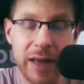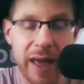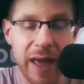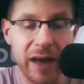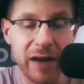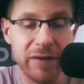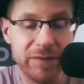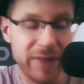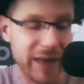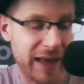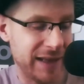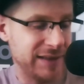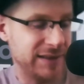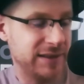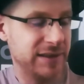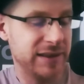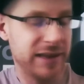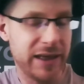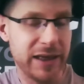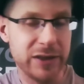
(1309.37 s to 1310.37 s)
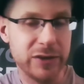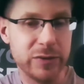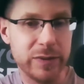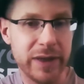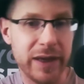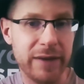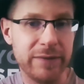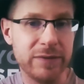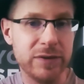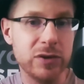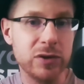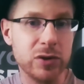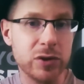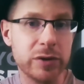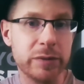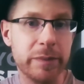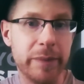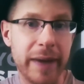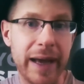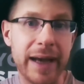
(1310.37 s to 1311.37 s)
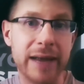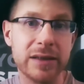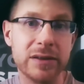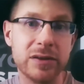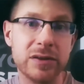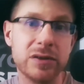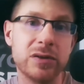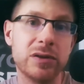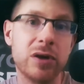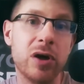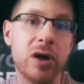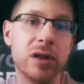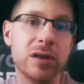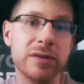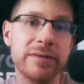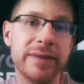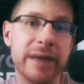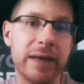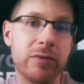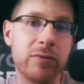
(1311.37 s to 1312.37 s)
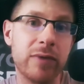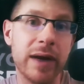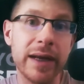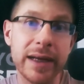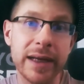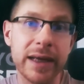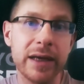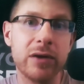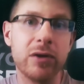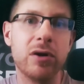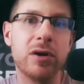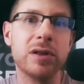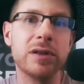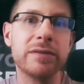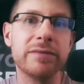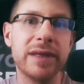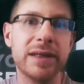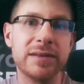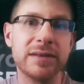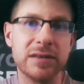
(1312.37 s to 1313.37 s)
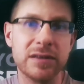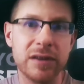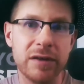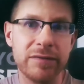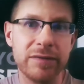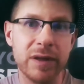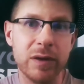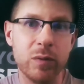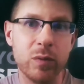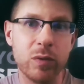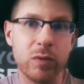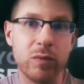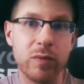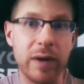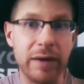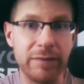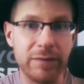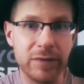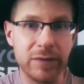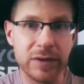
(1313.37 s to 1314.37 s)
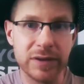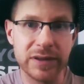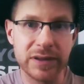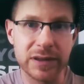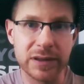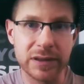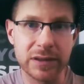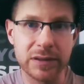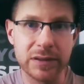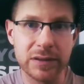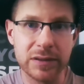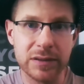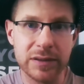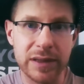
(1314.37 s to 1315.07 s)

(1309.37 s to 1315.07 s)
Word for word: And if that's the case, we have to look back to all of that writing and all of that stuff that we're referencing